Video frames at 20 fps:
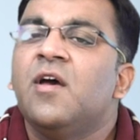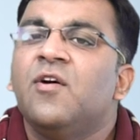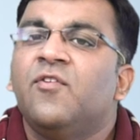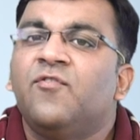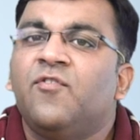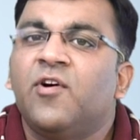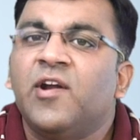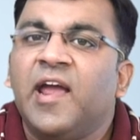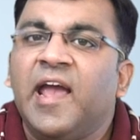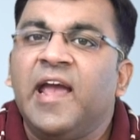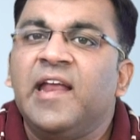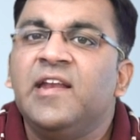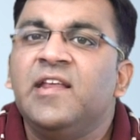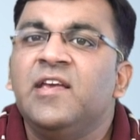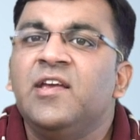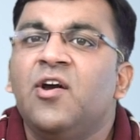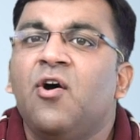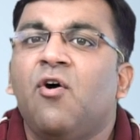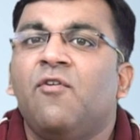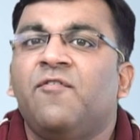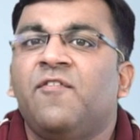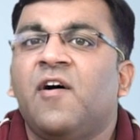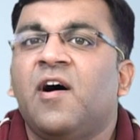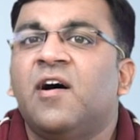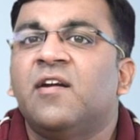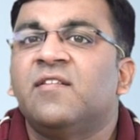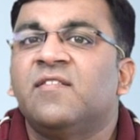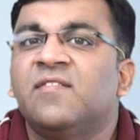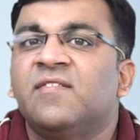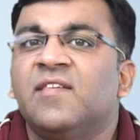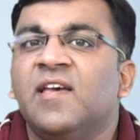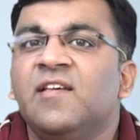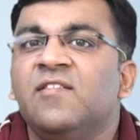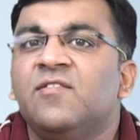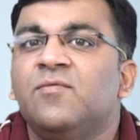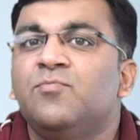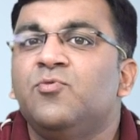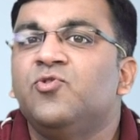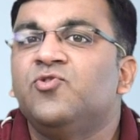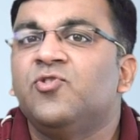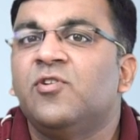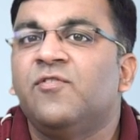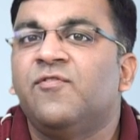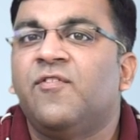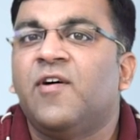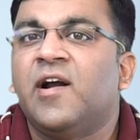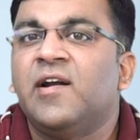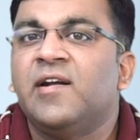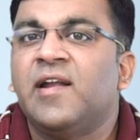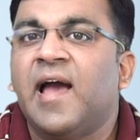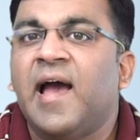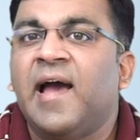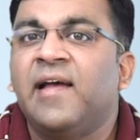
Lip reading: for any of our 6 mutual fund